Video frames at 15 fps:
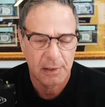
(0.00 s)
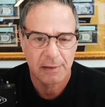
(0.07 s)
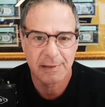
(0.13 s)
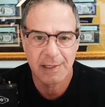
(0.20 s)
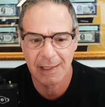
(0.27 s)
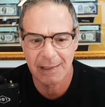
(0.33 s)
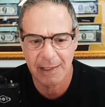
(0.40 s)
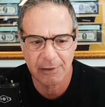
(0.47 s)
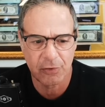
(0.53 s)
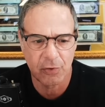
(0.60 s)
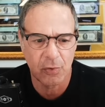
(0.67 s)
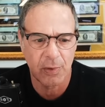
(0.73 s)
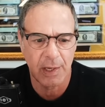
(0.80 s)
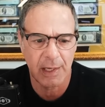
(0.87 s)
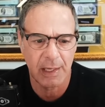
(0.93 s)
Thailand,
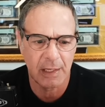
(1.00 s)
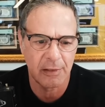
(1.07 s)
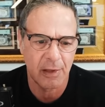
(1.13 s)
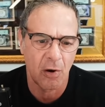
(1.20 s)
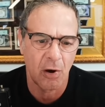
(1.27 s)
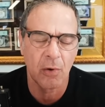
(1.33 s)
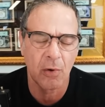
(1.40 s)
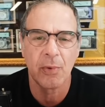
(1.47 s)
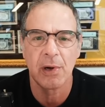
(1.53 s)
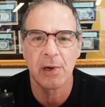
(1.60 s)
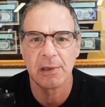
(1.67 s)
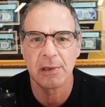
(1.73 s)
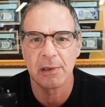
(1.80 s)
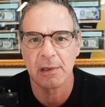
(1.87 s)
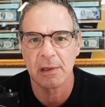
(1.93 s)
UAE, they all
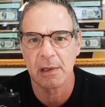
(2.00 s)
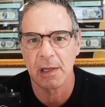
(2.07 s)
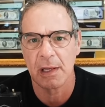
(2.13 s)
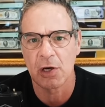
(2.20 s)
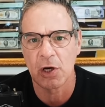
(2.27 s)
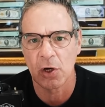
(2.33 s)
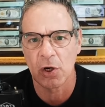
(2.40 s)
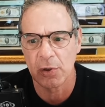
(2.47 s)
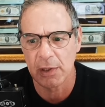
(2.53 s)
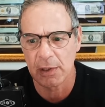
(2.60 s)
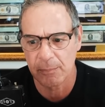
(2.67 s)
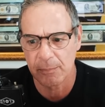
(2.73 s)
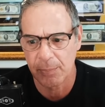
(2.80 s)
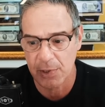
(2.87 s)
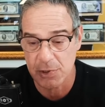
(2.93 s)
run a current
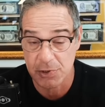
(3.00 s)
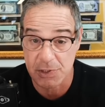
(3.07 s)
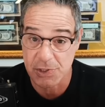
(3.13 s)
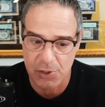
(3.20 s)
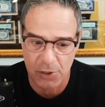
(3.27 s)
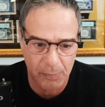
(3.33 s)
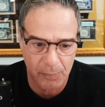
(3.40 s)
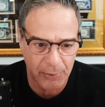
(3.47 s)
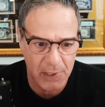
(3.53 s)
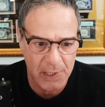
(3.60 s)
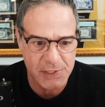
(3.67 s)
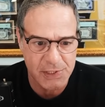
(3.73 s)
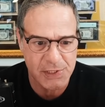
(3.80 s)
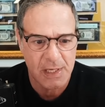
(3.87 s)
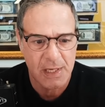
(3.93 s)
budget
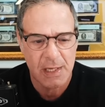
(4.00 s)
surplus,